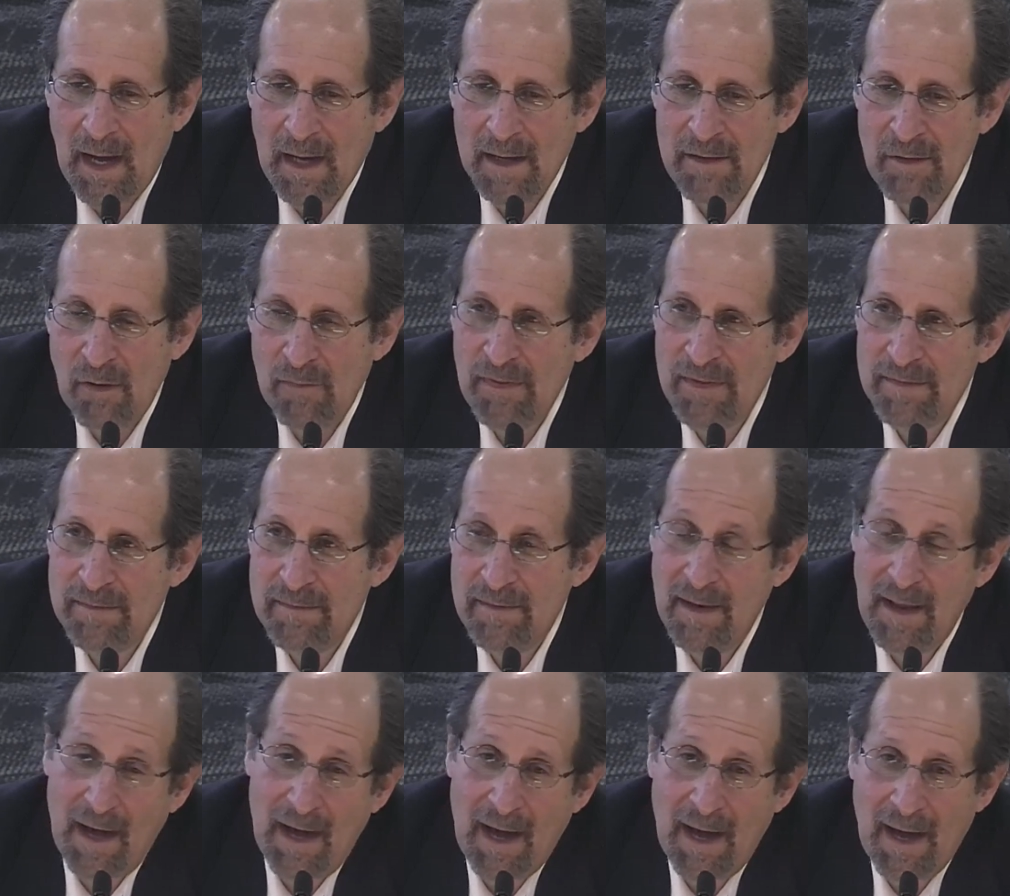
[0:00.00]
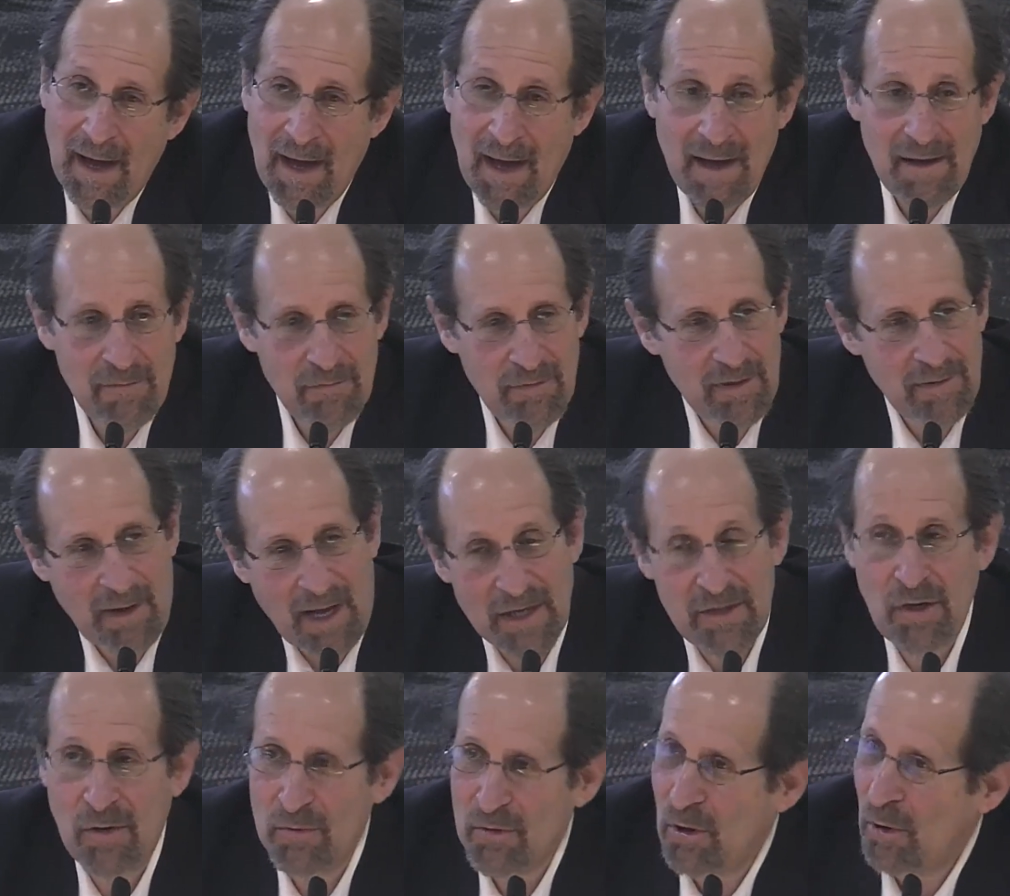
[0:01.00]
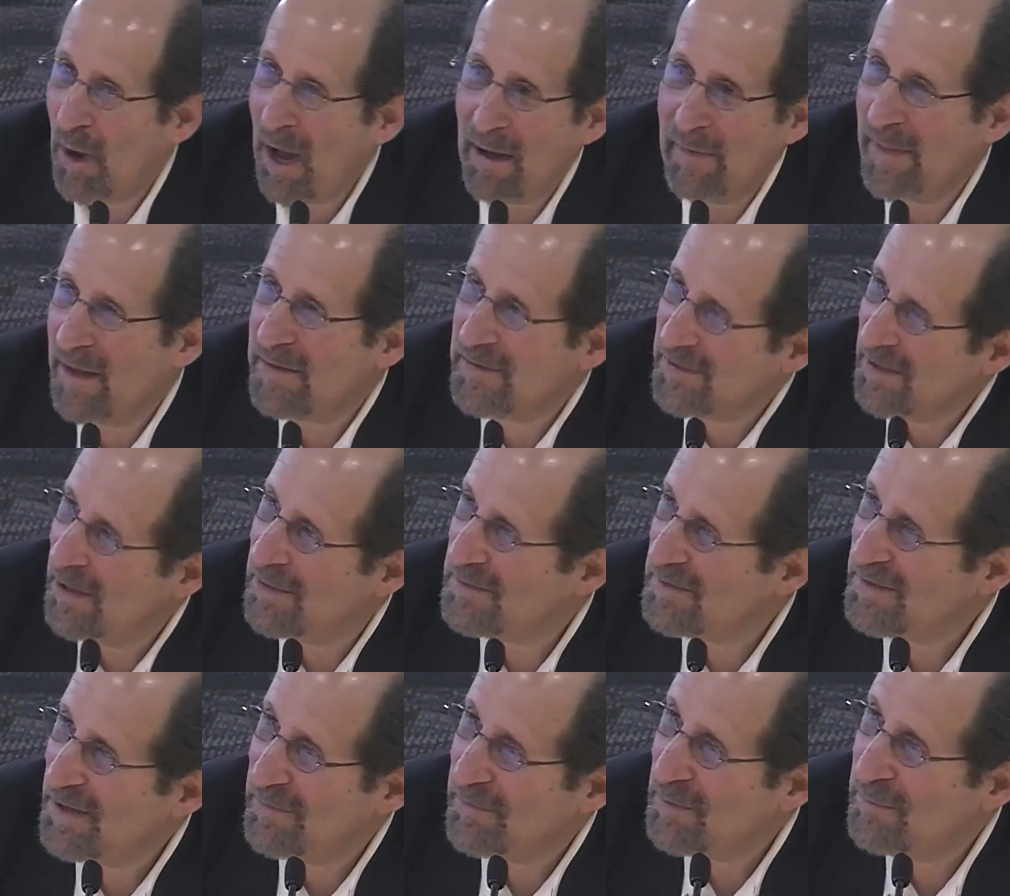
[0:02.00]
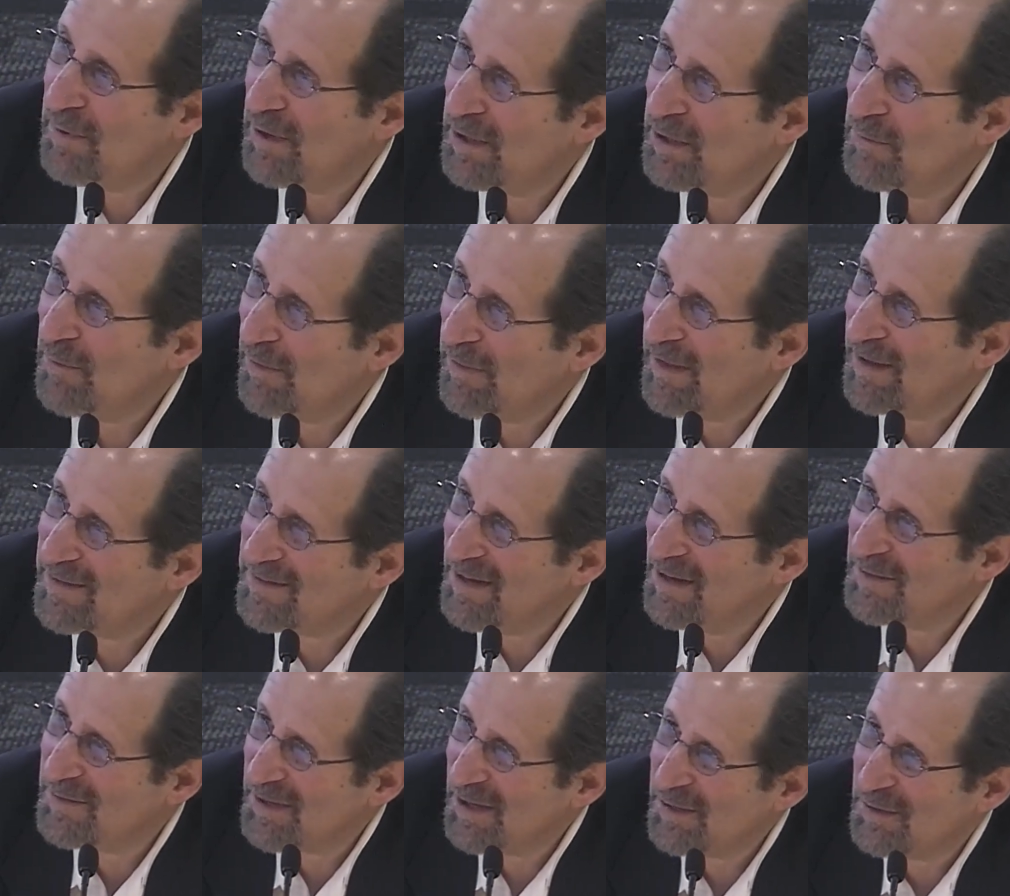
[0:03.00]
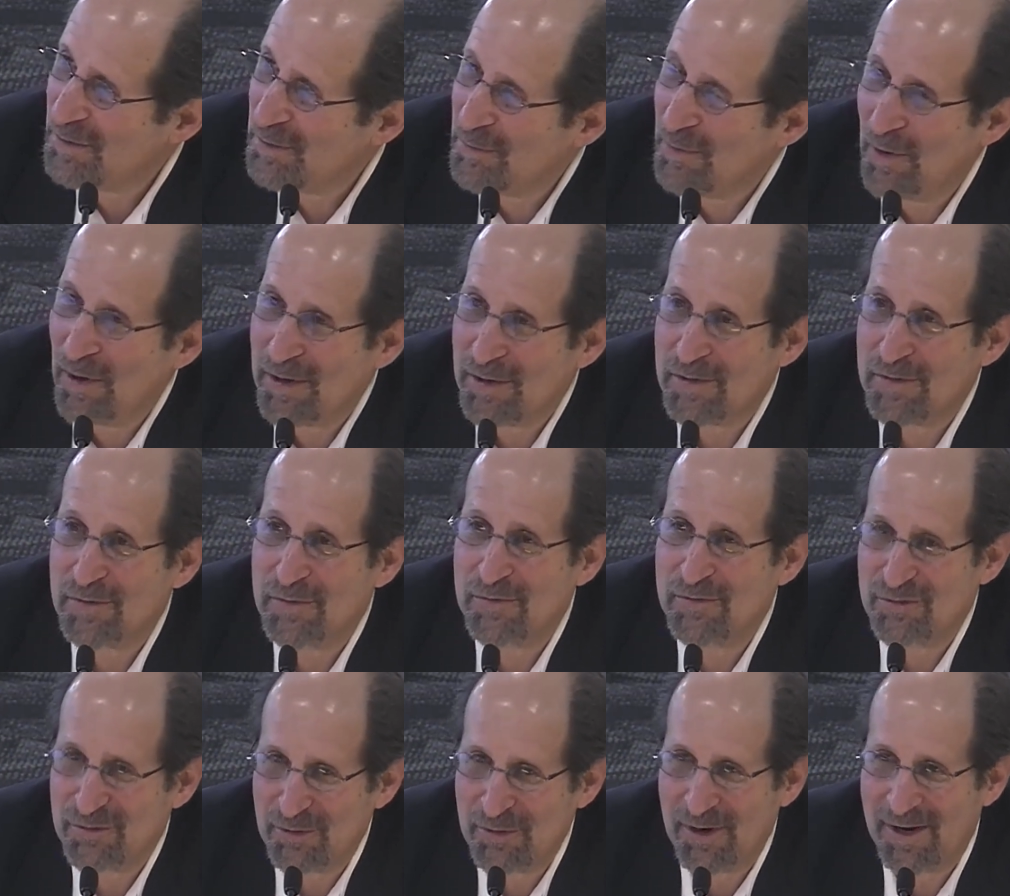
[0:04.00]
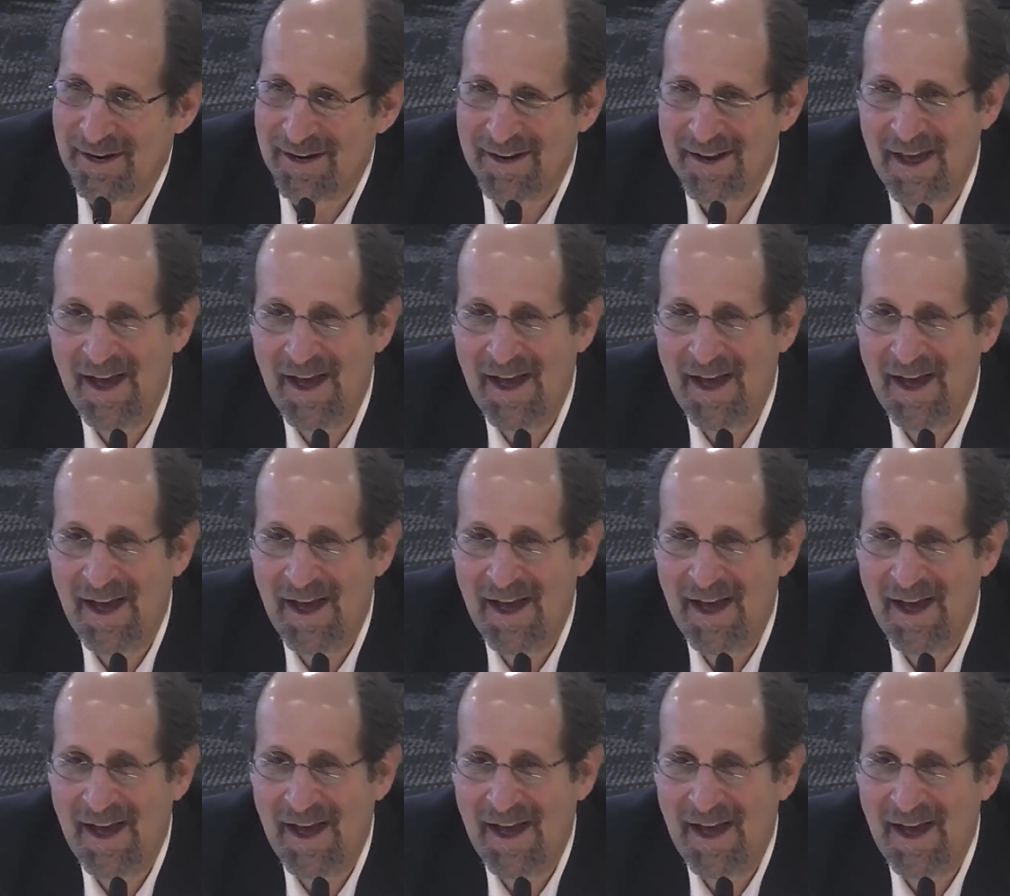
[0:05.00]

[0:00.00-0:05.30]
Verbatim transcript: know that. Well, I don't know how that sounds to everybody, whether that sounds like too long or too short.